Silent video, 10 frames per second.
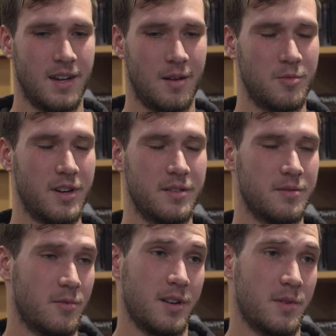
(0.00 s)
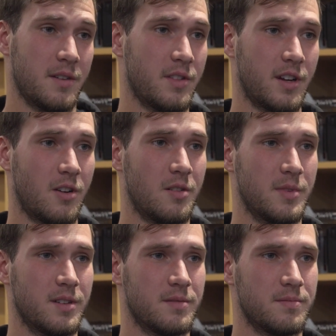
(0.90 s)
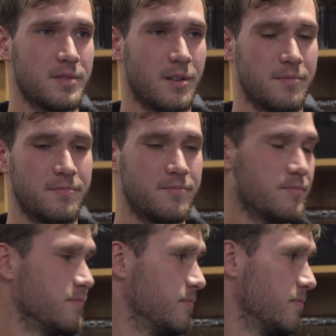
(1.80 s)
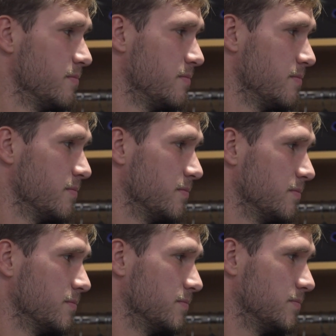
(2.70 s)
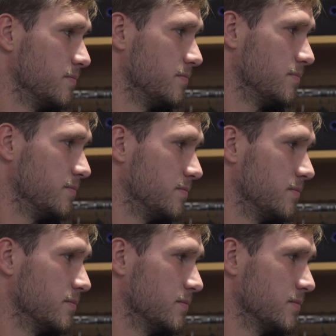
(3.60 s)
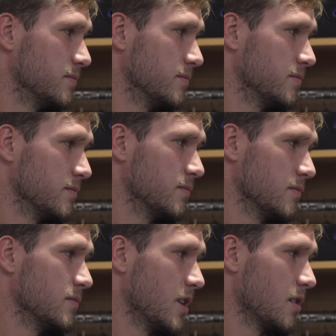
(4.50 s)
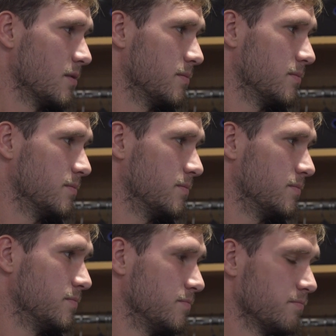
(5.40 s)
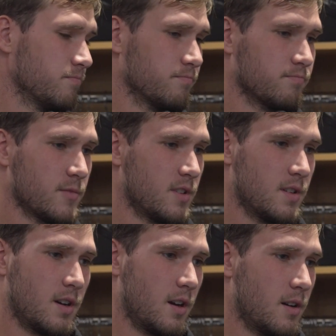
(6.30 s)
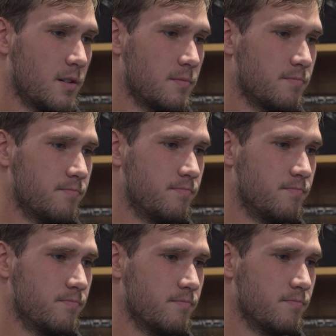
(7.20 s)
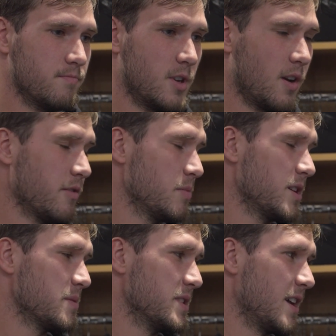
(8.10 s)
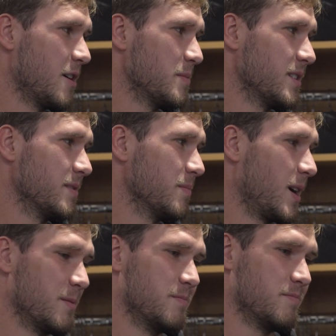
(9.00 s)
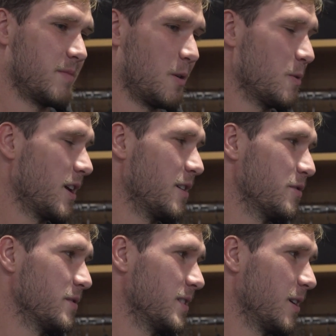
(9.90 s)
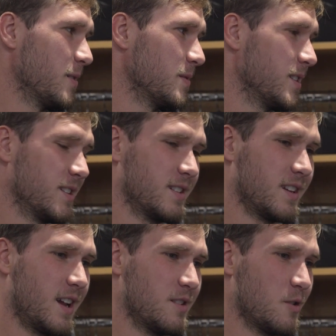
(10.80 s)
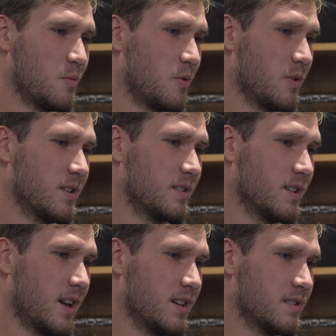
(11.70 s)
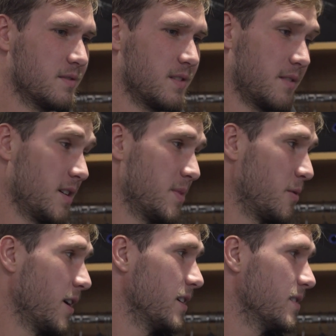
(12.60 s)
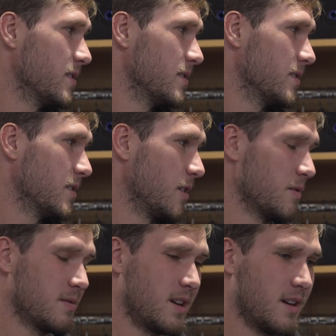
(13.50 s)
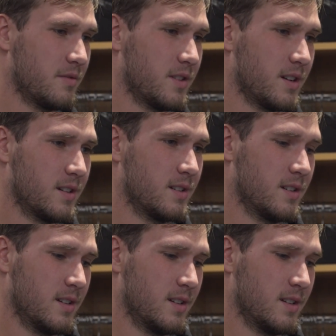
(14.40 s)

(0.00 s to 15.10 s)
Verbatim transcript: I'm ready ready whenever they call on me. That's so. a strong statement to say you you know you can be a starter in this league. What yeah. gives you that confidence? Um, you know everybody's been doubting me my my whole life. You know, and at no point has have they been right. You know, I've uh,